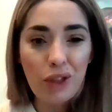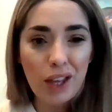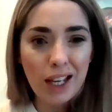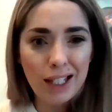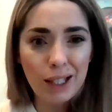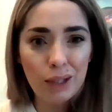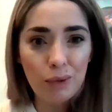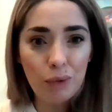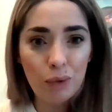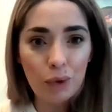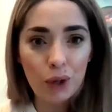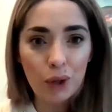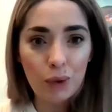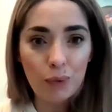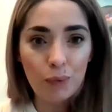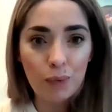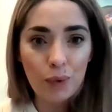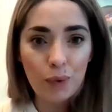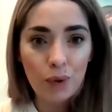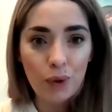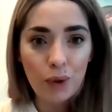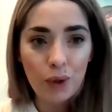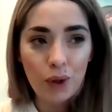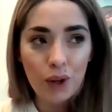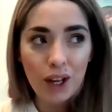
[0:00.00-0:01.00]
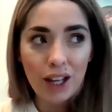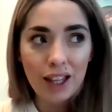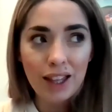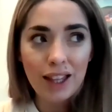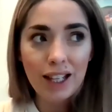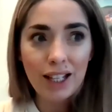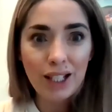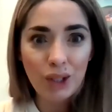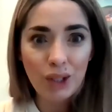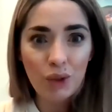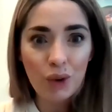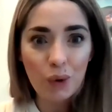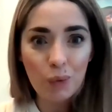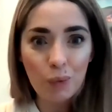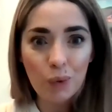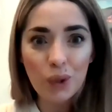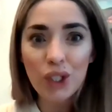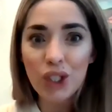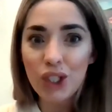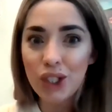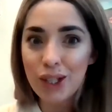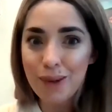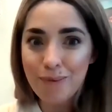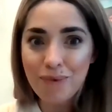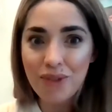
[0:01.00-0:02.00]
This room was
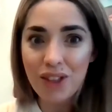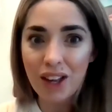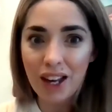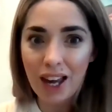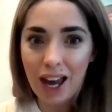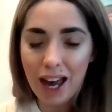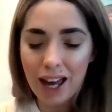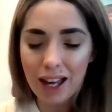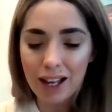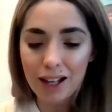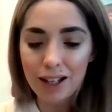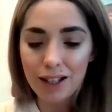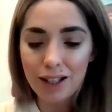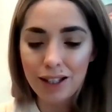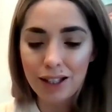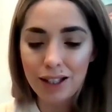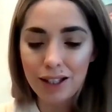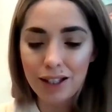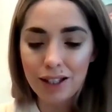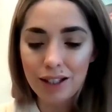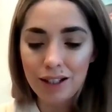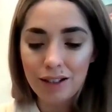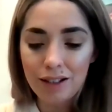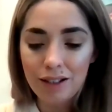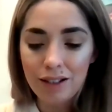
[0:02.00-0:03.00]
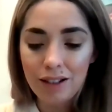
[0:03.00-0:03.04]
something else.